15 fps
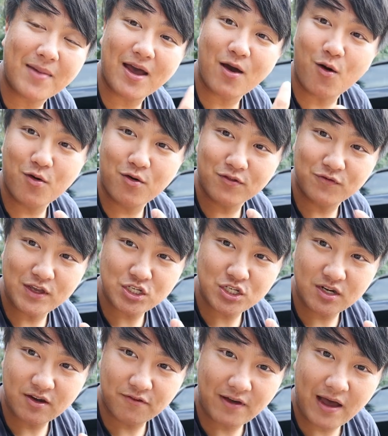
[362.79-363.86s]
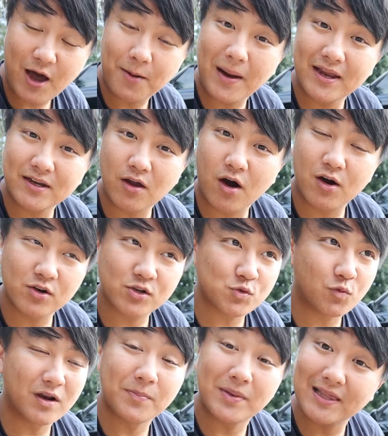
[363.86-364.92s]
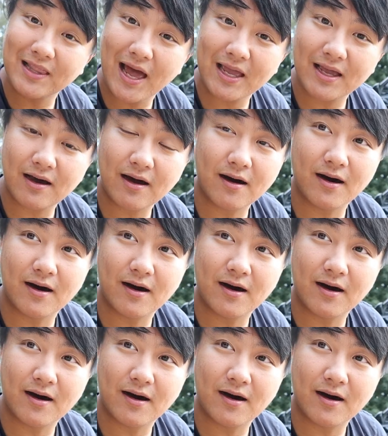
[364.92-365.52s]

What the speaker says: my own vision of how my dogs want to be like,